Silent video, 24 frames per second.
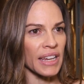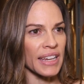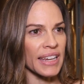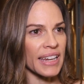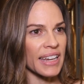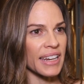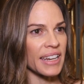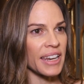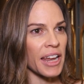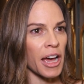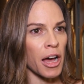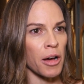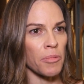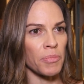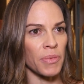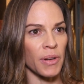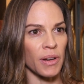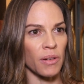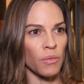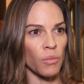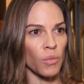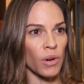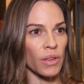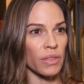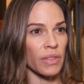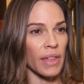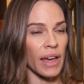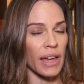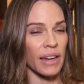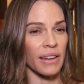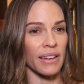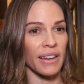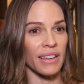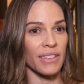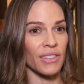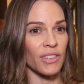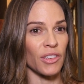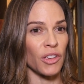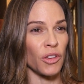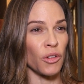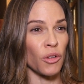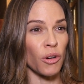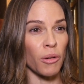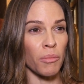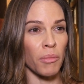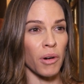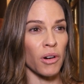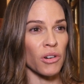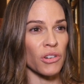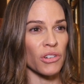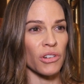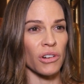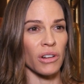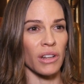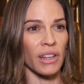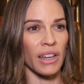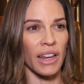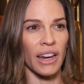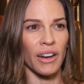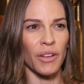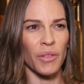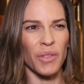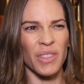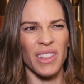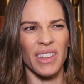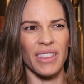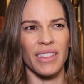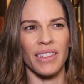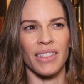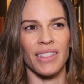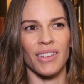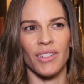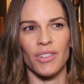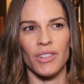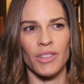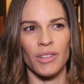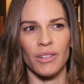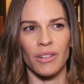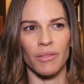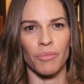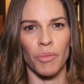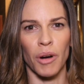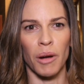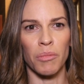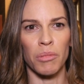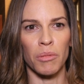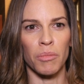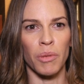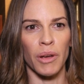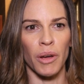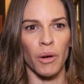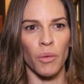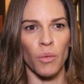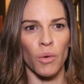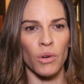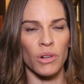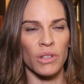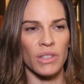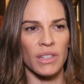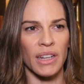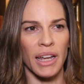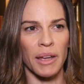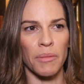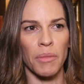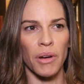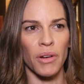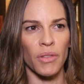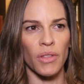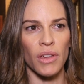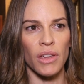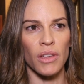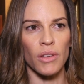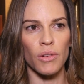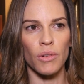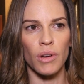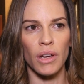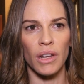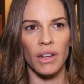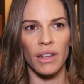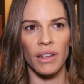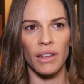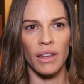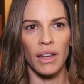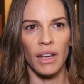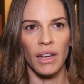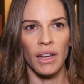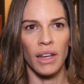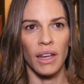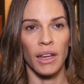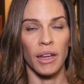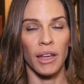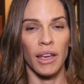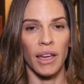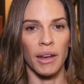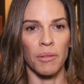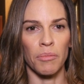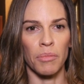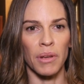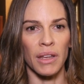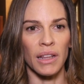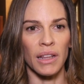kidnapped and what that does to you emotionally. I don't think that there's probably a worse nightmare that you can be